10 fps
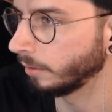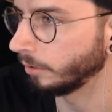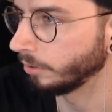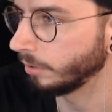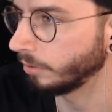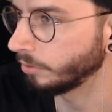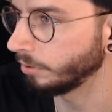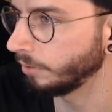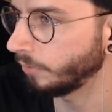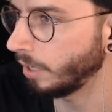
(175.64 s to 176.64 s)
or
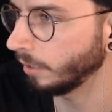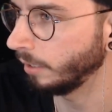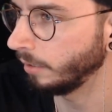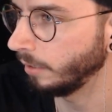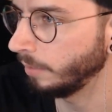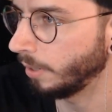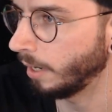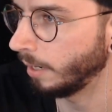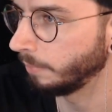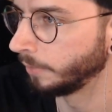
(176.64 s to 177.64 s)
alternative rock, indie
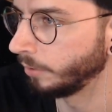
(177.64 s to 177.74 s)
pop,